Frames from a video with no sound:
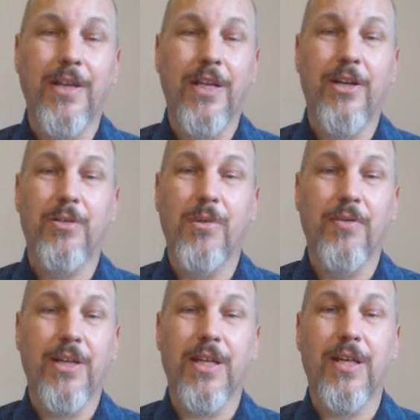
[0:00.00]
living here,
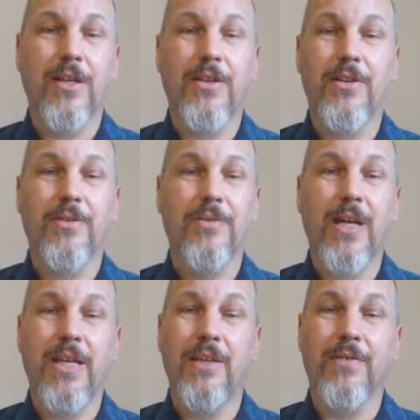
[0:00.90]
moving here,
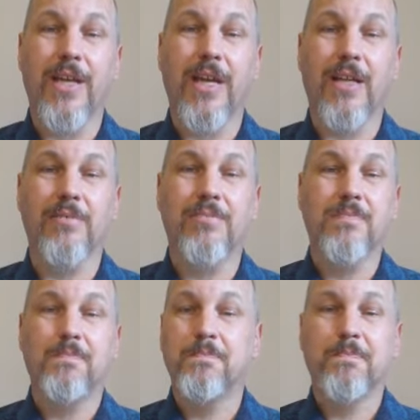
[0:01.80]
any of that,
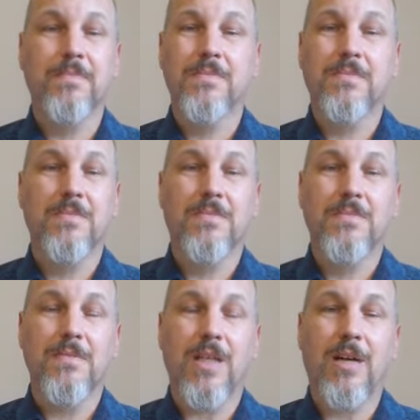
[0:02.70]

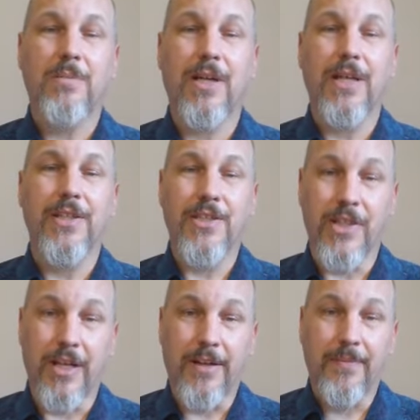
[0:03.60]
I'm glad to
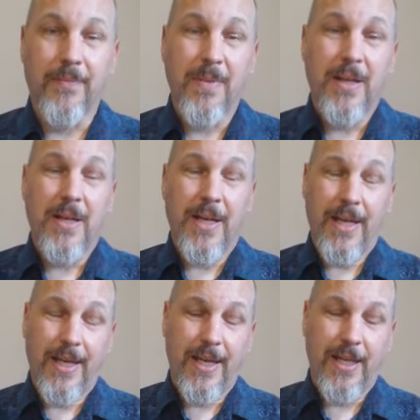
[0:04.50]
share.
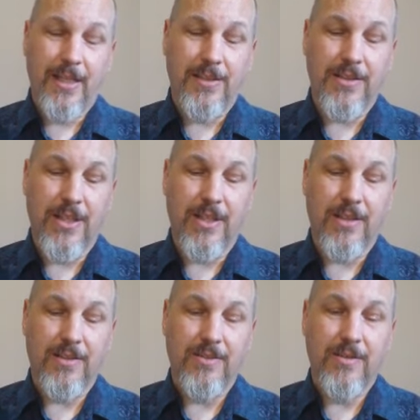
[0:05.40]
And
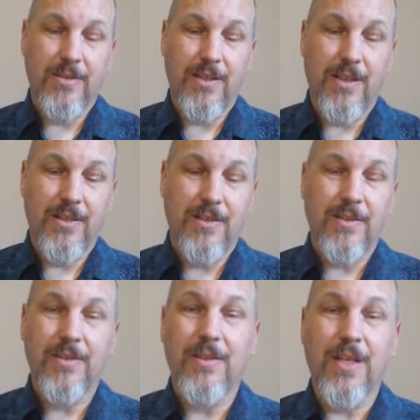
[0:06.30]

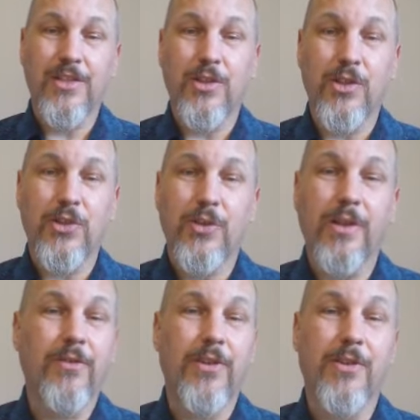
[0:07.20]
as
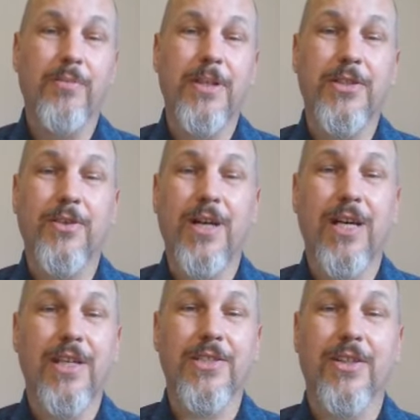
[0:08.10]
usual, if you would be so
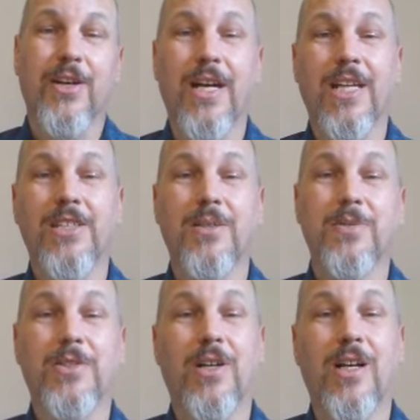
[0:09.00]
kind as to like,
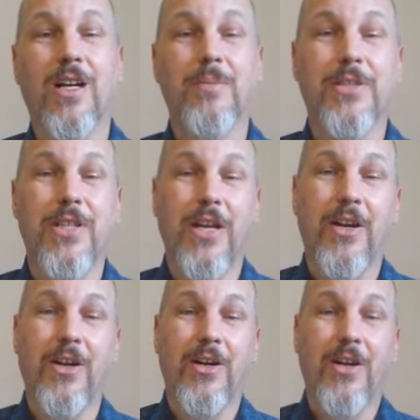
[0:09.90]
subscribe,
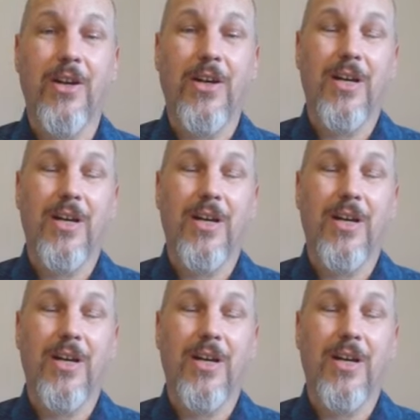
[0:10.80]
share,